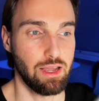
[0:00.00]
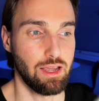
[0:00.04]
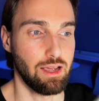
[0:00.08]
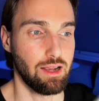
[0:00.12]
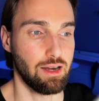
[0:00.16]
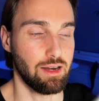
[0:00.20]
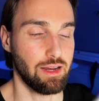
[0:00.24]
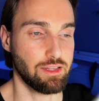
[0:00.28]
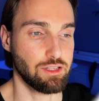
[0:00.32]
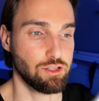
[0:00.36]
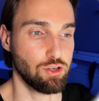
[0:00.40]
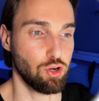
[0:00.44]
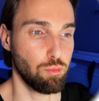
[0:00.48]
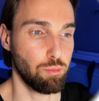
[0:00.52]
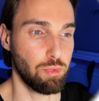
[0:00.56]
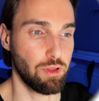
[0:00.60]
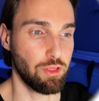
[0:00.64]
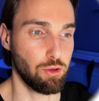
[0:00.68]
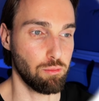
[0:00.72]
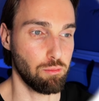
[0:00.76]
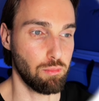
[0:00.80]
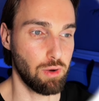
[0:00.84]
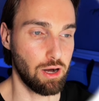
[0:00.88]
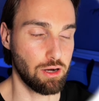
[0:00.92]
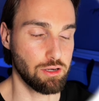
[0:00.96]
Let's open
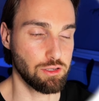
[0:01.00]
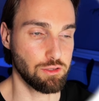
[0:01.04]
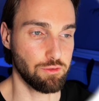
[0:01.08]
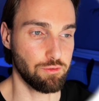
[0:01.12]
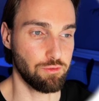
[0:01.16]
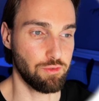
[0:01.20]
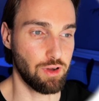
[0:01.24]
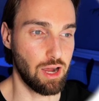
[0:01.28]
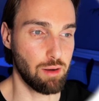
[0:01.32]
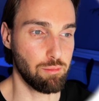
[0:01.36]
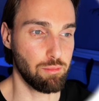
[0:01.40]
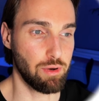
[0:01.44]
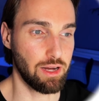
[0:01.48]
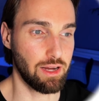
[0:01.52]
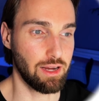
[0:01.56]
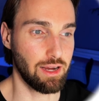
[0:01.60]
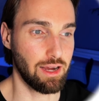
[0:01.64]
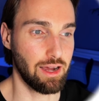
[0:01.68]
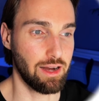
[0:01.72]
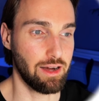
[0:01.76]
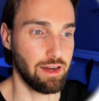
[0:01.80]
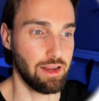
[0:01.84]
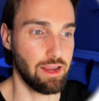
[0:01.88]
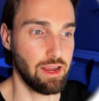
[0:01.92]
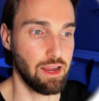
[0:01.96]
the Microsoft Fabric
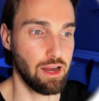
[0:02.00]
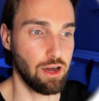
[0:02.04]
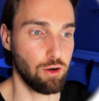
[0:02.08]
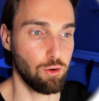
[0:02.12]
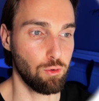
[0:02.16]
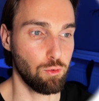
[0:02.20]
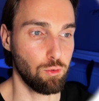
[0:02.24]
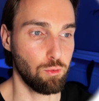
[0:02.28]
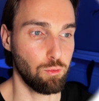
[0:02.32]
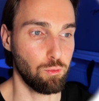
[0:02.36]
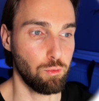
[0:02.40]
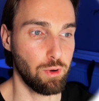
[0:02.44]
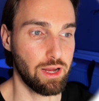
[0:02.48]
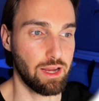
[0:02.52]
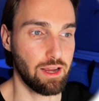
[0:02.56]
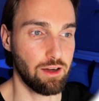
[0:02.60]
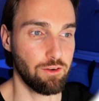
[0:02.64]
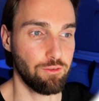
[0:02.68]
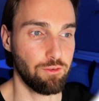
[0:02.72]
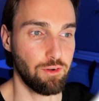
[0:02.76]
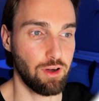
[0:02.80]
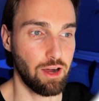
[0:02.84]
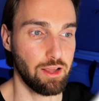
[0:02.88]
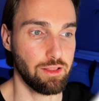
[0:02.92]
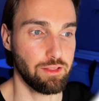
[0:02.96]
and here we can
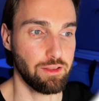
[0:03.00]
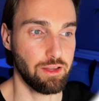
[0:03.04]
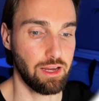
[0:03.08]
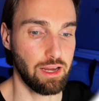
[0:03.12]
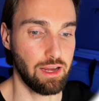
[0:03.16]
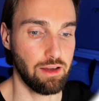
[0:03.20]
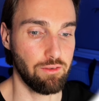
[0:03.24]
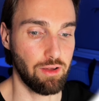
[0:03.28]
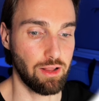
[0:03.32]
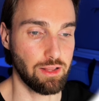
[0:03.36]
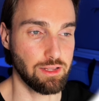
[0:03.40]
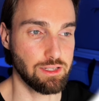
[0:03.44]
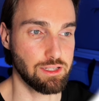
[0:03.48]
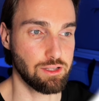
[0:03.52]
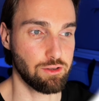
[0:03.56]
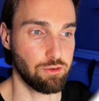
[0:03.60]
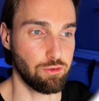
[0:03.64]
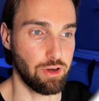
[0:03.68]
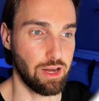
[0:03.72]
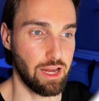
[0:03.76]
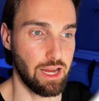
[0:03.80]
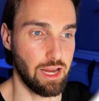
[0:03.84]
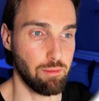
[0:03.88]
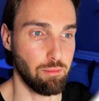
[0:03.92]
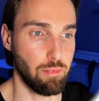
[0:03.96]
find the event
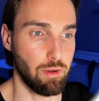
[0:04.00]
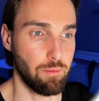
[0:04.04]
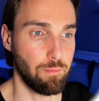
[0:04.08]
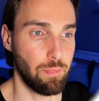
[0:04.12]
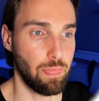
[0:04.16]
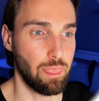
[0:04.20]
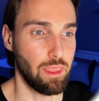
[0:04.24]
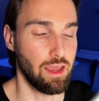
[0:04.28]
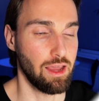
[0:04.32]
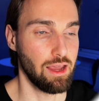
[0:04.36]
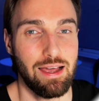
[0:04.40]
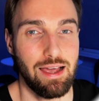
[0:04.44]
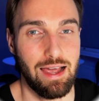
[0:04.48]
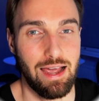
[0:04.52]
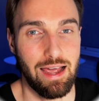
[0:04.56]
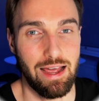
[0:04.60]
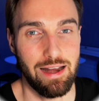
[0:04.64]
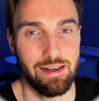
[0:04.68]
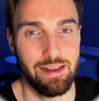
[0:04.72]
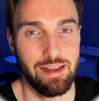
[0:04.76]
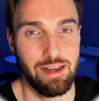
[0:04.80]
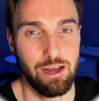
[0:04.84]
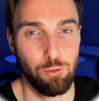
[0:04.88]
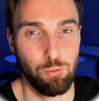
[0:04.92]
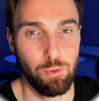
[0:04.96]
stream.
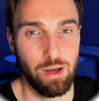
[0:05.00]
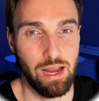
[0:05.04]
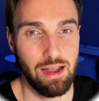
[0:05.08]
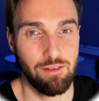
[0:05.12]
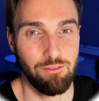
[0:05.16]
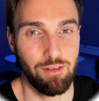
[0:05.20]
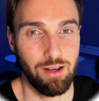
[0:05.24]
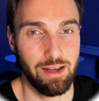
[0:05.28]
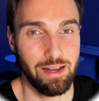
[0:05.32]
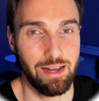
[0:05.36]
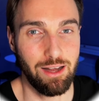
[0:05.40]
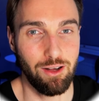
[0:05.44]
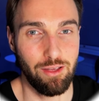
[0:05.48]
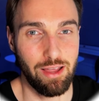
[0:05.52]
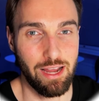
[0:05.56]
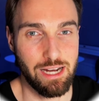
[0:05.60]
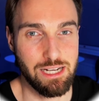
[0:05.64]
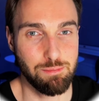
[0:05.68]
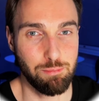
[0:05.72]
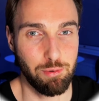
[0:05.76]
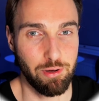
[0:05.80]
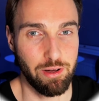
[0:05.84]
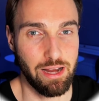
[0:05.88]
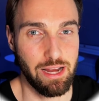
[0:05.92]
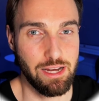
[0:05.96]
And here we have a little
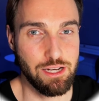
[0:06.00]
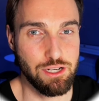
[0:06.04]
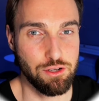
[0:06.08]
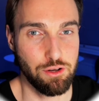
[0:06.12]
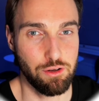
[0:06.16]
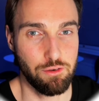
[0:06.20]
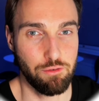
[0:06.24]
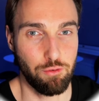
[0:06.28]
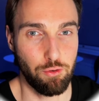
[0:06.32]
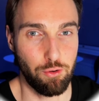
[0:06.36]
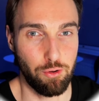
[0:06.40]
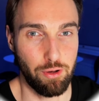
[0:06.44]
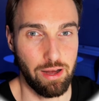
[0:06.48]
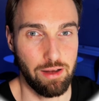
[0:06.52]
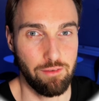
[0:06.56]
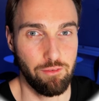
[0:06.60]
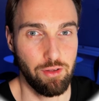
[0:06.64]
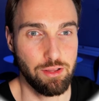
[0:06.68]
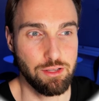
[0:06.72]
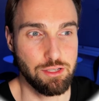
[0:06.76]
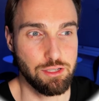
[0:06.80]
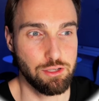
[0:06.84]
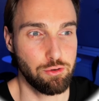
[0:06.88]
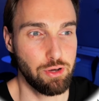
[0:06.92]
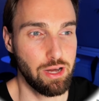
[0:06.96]
explanation for
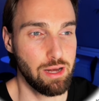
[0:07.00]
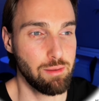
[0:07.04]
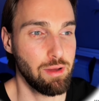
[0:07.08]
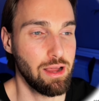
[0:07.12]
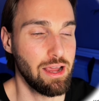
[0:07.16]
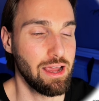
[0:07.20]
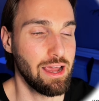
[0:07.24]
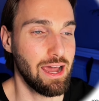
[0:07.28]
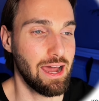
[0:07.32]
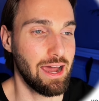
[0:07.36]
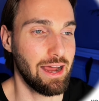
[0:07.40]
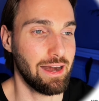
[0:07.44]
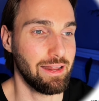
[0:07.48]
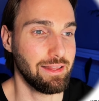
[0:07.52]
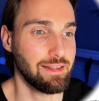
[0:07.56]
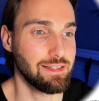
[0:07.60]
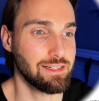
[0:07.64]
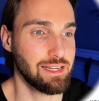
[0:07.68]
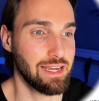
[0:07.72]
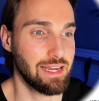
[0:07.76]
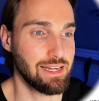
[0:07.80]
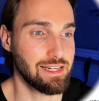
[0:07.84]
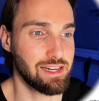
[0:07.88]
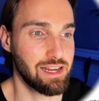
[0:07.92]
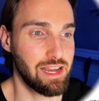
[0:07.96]
event stream, and it
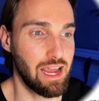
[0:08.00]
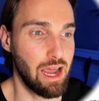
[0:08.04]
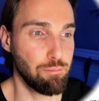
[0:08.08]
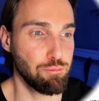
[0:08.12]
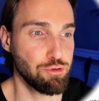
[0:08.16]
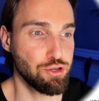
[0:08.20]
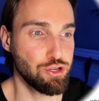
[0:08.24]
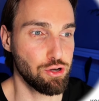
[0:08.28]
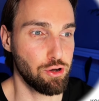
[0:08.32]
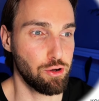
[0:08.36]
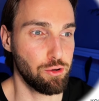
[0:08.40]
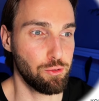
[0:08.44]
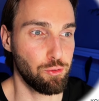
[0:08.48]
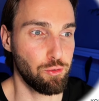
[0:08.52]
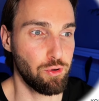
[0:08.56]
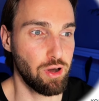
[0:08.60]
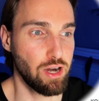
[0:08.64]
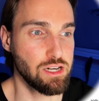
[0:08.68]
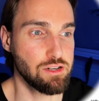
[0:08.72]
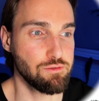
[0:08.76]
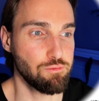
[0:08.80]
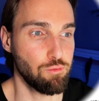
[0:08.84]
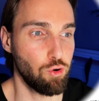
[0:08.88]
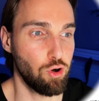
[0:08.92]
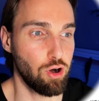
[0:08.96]
says capture,
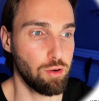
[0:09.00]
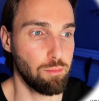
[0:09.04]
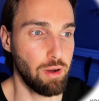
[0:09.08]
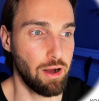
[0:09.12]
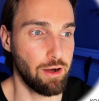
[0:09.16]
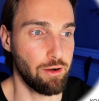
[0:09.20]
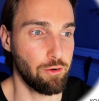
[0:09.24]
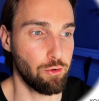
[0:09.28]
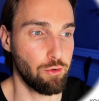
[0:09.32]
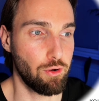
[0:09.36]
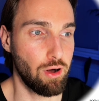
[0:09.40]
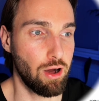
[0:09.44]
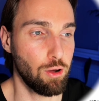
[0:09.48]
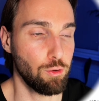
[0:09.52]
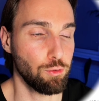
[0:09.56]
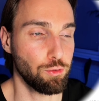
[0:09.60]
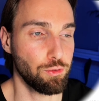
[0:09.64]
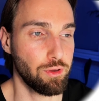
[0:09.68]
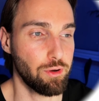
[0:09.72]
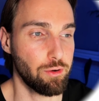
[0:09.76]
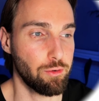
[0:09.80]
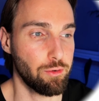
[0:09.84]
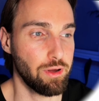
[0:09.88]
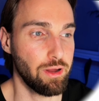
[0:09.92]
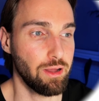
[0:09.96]
transform and route
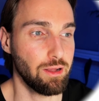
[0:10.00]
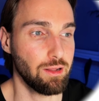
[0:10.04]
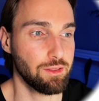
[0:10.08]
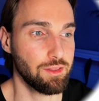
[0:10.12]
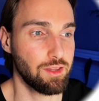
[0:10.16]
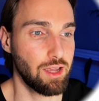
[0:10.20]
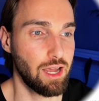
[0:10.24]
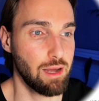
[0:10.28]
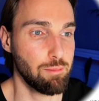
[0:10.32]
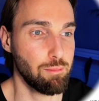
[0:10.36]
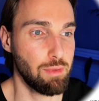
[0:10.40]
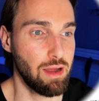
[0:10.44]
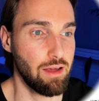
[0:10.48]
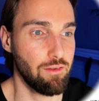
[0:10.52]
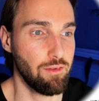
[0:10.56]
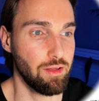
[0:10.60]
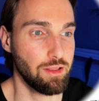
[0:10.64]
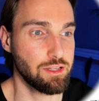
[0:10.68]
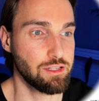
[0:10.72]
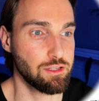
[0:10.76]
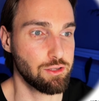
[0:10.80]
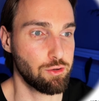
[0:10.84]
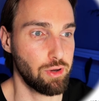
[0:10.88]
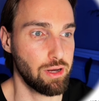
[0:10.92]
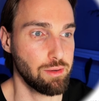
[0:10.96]
real-time
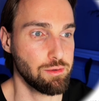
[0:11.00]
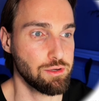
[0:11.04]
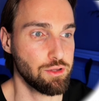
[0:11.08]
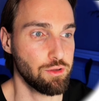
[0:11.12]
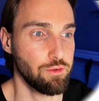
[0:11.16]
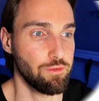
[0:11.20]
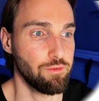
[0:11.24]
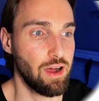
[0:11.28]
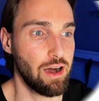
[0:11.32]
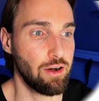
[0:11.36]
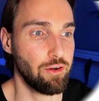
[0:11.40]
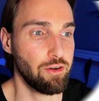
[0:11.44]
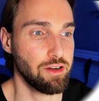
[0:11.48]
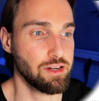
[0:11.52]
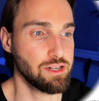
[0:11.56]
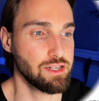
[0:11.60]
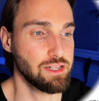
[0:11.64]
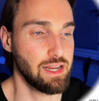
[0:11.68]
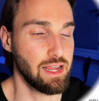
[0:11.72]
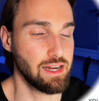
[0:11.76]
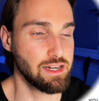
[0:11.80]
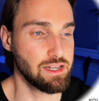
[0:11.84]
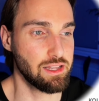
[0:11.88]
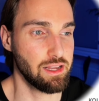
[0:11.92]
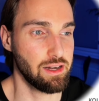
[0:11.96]
event streams to various
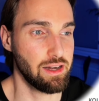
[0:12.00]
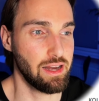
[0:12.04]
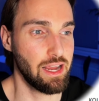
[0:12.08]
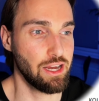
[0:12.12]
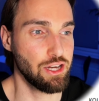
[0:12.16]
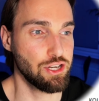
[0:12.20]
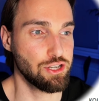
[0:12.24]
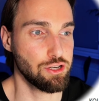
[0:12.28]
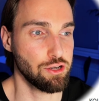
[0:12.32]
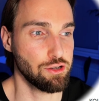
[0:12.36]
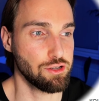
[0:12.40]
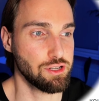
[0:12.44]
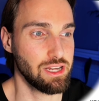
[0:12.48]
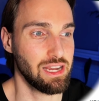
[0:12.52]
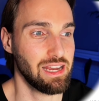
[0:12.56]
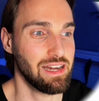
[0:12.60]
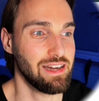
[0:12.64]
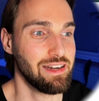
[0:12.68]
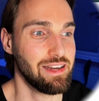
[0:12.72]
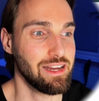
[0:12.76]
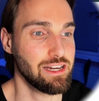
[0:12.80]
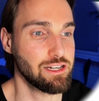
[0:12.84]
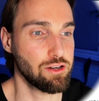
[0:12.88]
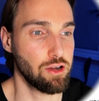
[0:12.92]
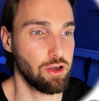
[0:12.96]
destinations in
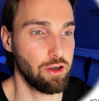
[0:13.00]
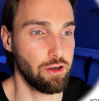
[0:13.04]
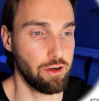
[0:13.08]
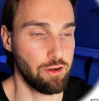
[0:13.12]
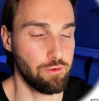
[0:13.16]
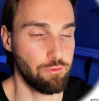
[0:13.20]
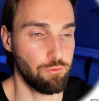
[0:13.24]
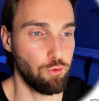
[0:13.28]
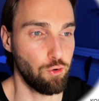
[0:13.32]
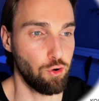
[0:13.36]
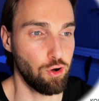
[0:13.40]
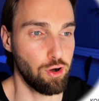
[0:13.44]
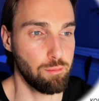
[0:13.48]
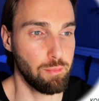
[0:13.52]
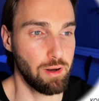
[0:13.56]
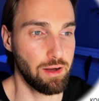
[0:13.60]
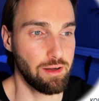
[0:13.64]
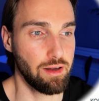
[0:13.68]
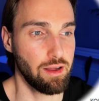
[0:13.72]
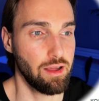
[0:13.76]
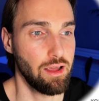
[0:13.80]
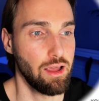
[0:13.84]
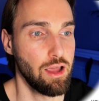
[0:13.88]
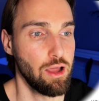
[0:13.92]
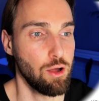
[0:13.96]
desired
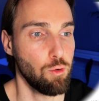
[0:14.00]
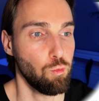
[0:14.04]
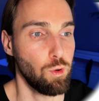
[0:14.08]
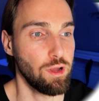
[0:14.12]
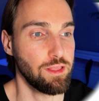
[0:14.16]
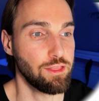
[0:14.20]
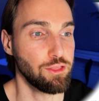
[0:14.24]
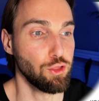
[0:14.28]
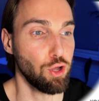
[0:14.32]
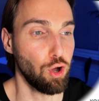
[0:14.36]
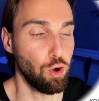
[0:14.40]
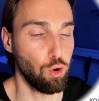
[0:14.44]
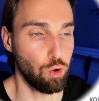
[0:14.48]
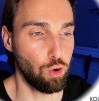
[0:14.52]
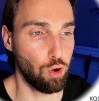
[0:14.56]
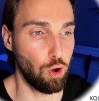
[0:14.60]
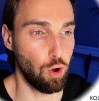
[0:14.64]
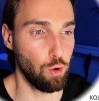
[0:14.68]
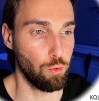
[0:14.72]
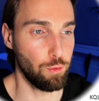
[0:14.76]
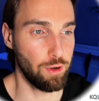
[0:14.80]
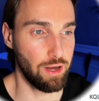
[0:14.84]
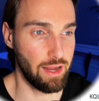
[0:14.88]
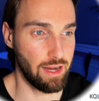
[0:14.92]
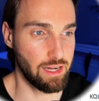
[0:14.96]
format with no
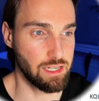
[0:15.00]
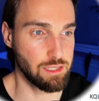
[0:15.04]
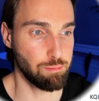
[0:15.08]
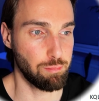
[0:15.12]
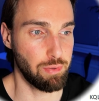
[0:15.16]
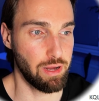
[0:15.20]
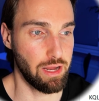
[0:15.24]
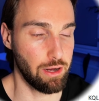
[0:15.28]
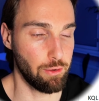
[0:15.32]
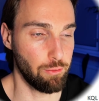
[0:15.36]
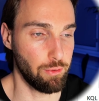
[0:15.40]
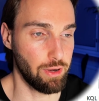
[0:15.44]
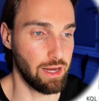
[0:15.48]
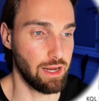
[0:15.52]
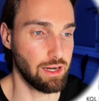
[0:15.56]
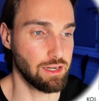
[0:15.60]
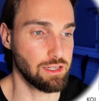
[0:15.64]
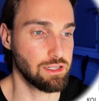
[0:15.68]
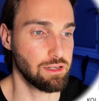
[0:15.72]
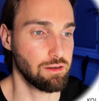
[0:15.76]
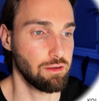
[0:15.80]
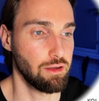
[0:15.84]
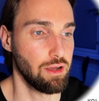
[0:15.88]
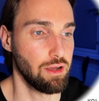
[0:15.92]
code experience.